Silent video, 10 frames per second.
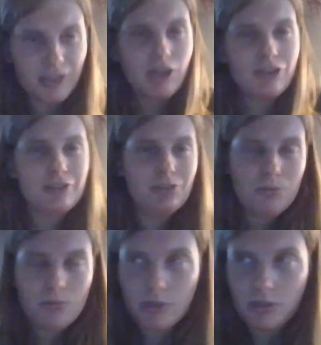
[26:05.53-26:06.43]
to
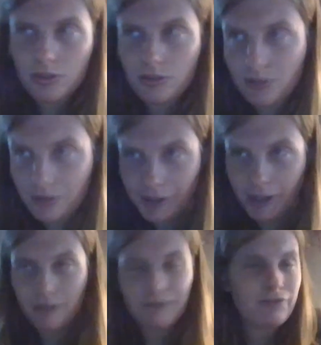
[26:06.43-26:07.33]
live
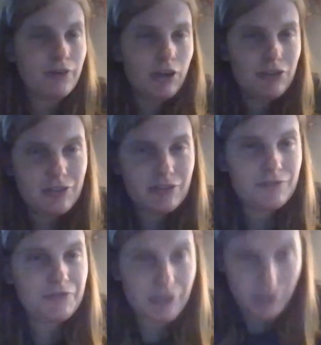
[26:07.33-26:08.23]
for hundreds of
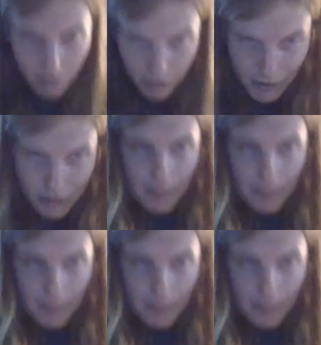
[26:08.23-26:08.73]
years.